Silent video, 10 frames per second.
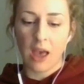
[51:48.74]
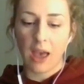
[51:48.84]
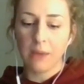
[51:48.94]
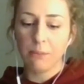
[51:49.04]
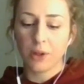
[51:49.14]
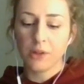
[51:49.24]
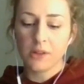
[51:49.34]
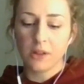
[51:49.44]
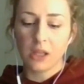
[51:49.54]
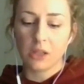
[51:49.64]
I
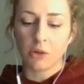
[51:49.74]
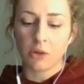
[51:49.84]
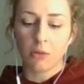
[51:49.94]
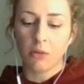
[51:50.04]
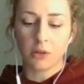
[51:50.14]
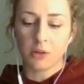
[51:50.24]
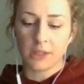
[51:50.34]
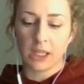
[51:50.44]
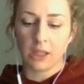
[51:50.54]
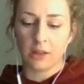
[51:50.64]
personally don't
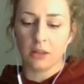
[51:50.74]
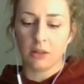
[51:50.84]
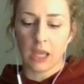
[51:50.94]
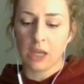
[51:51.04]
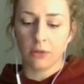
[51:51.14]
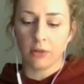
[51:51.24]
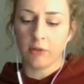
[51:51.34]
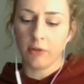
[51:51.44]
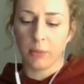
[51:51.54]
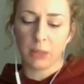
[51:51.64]
understand the
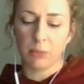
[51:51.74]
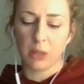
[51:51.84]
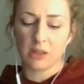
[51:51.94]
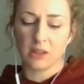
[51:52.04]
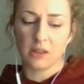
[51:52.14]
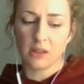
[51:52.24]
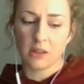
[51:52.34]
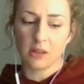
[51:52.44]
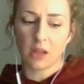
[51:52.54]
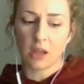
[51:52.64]
hatred for big
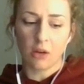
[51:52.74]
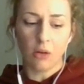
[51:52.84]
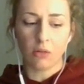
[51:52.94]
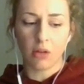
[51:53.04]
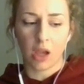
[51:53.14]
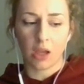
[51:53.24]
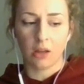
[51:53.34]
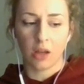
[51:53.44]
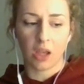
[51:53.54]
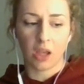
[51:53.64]
businesses. I don't.
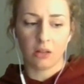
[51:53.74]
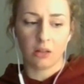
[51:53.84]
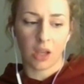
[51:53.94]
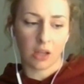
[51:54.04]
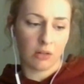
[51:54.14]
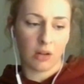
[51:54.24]
I don't know.